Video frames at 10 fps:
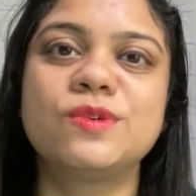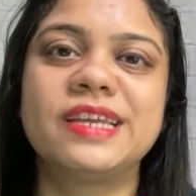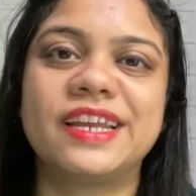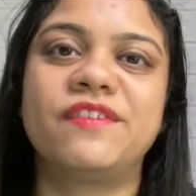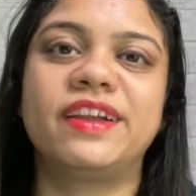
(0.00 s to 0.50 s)

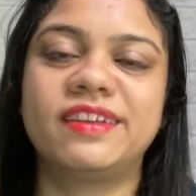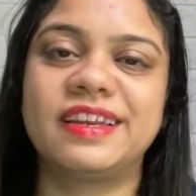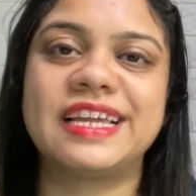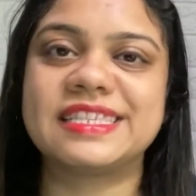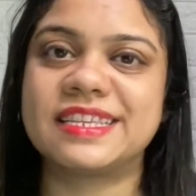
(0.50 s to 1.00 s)
get
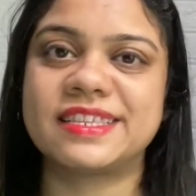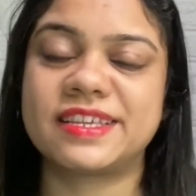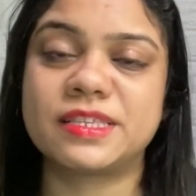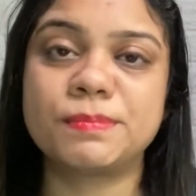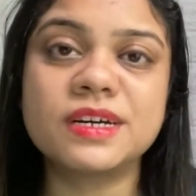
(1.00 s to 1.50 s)
recognized as an
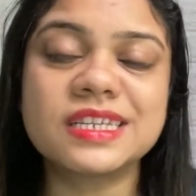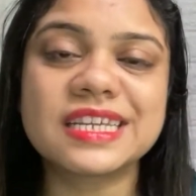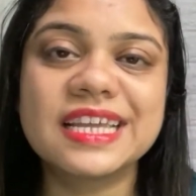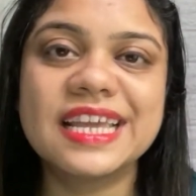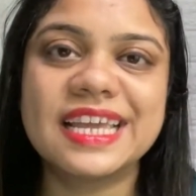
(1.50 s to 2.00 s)
expert
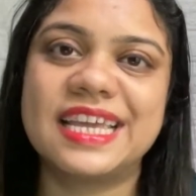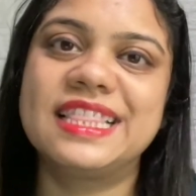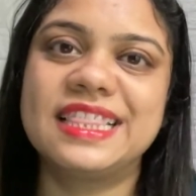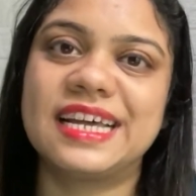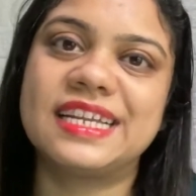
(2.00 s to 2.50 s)

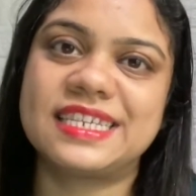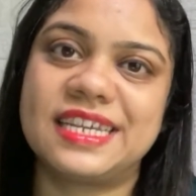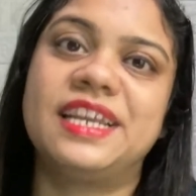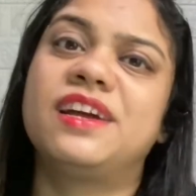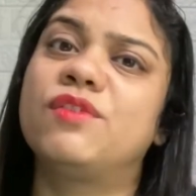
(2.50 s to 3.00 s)
in that area.